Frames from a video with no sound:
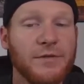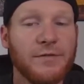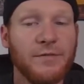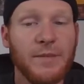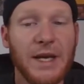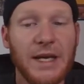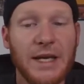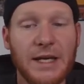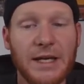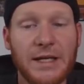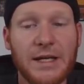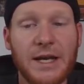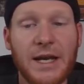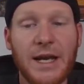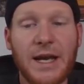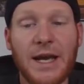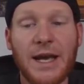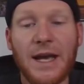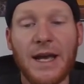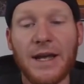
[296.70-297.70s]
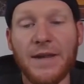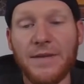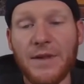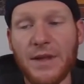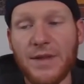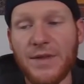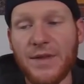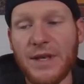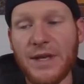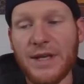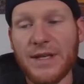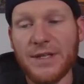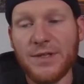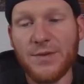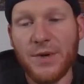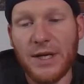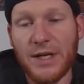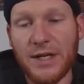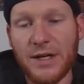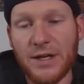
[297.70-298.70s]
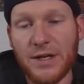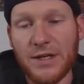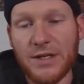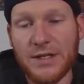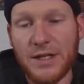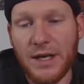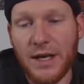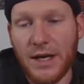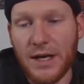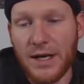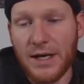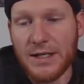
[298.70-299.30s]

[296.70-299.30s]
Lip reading: made, And then this right here is a